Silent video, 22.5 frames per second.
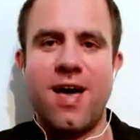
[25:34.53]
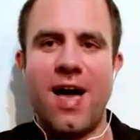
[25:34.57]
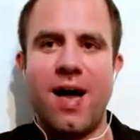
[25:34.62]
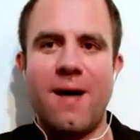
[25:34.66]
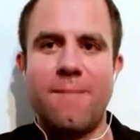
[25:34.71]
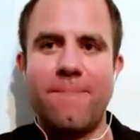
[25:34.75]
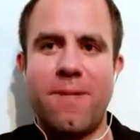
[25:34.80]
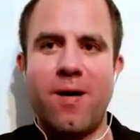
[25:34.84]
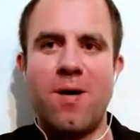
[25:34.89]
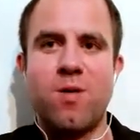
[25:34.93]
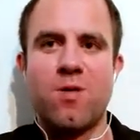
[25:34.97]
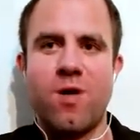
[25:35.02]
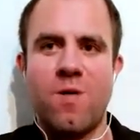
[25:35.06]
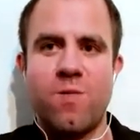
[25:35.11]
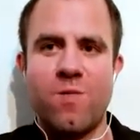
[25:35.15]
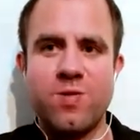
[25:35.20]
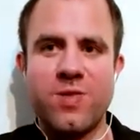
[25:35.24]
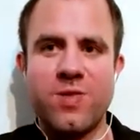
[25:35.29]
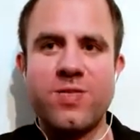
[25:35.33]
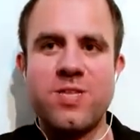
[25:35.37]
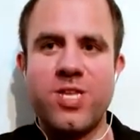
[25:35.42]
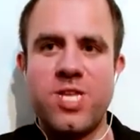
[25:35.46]
about going
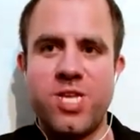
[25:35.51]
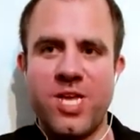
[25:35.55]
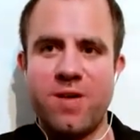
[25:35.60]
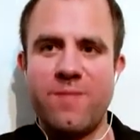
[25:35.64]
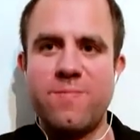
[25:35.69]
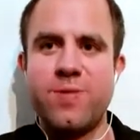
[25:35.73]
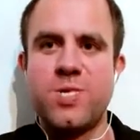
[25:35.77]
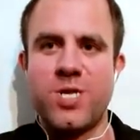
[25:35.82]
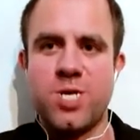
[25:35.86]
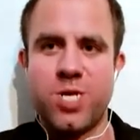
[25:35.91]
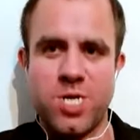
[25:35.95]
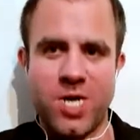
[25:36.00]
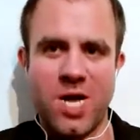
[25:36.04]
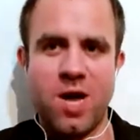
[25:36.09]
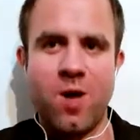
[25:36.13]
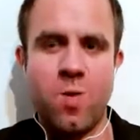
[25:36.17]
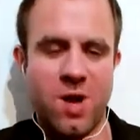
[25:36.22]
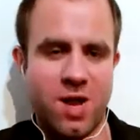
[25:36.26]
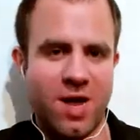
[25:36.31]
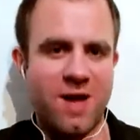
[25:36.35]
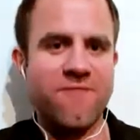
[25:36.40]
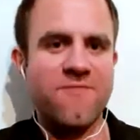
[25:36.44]
to the gym is the
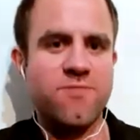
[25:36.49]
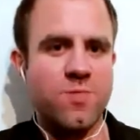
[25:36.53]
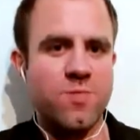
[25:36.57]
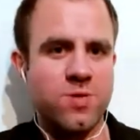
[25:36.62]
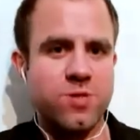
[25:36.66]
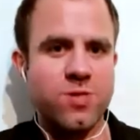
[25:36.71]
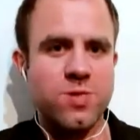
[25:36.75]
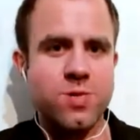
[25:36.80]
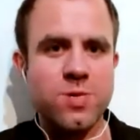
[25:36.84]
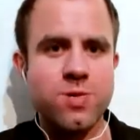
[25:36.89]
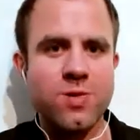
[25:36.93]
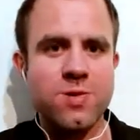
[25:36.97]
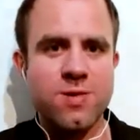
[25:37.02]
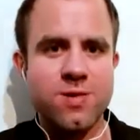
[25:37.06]
shower afterwards.